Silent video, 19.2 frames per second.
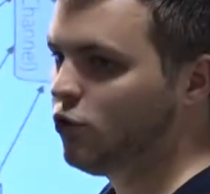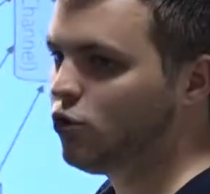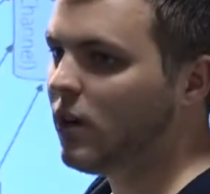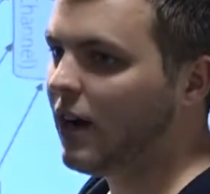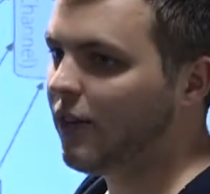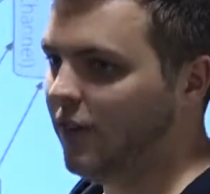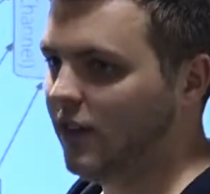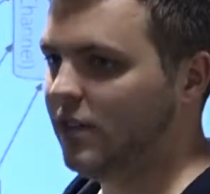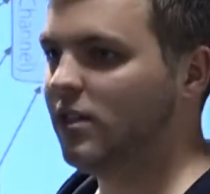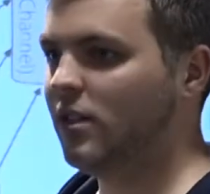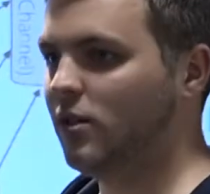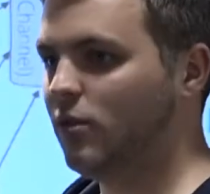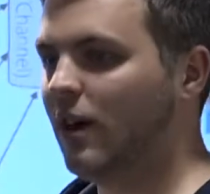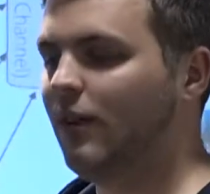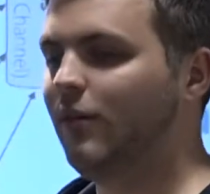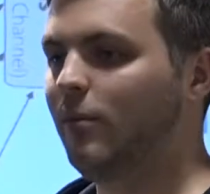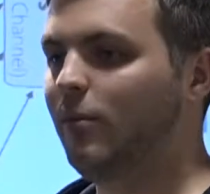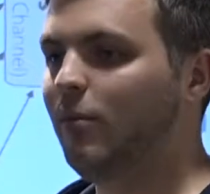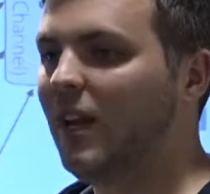traffic to the
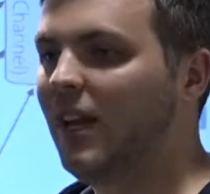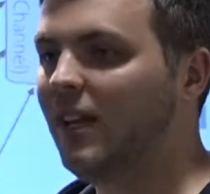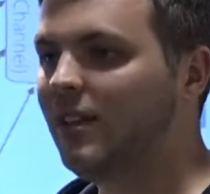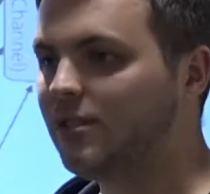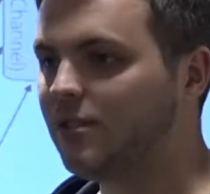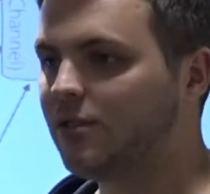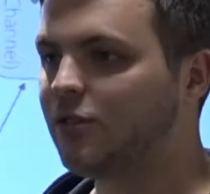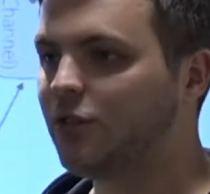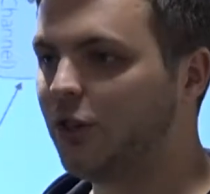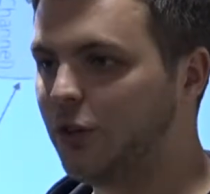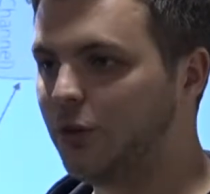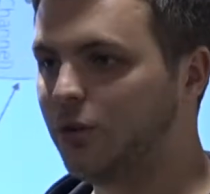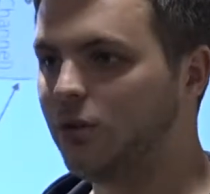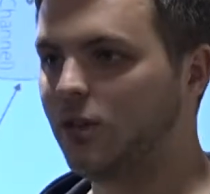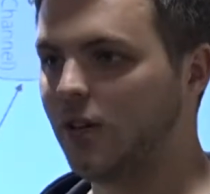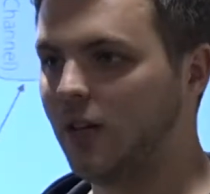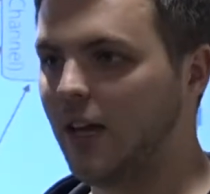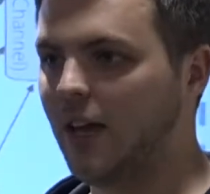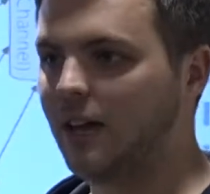relevant place so you
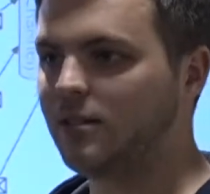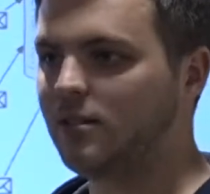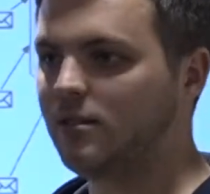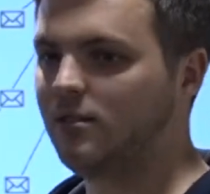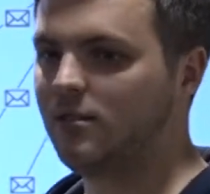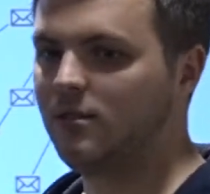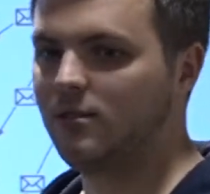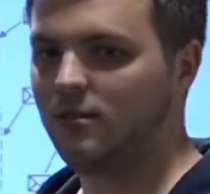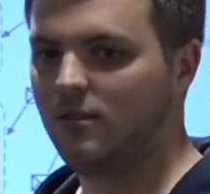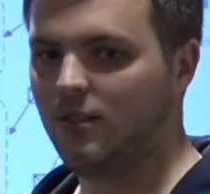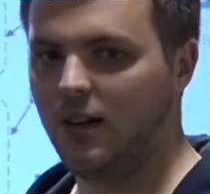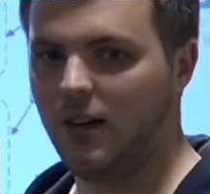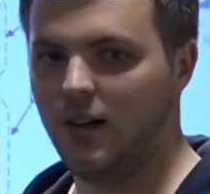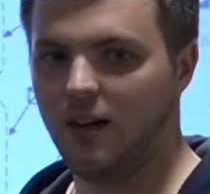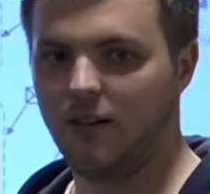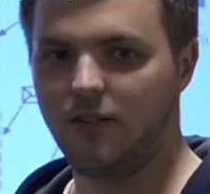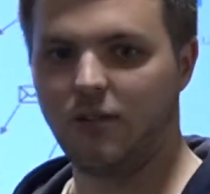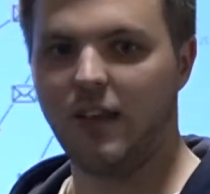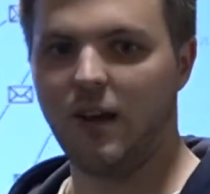can get
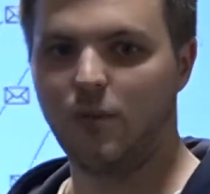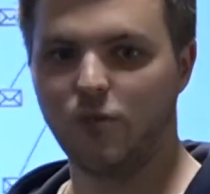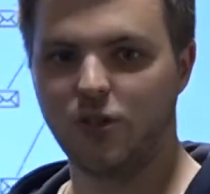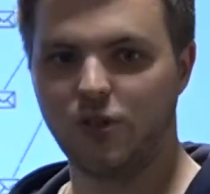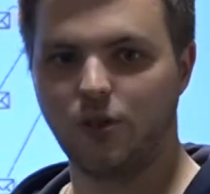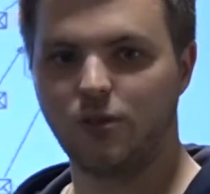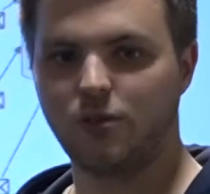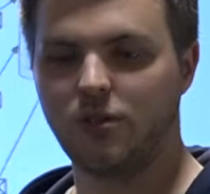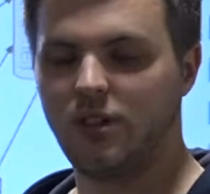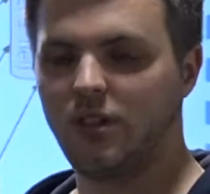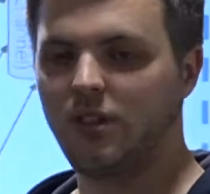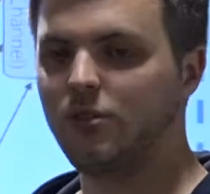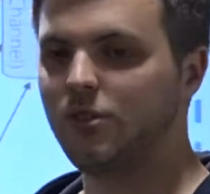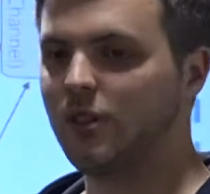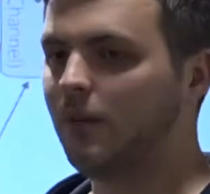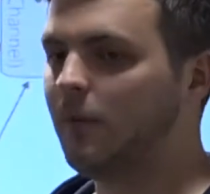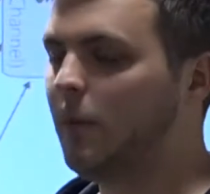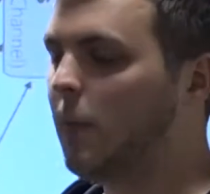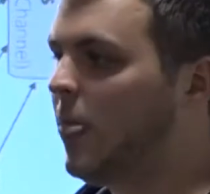the end result to the user.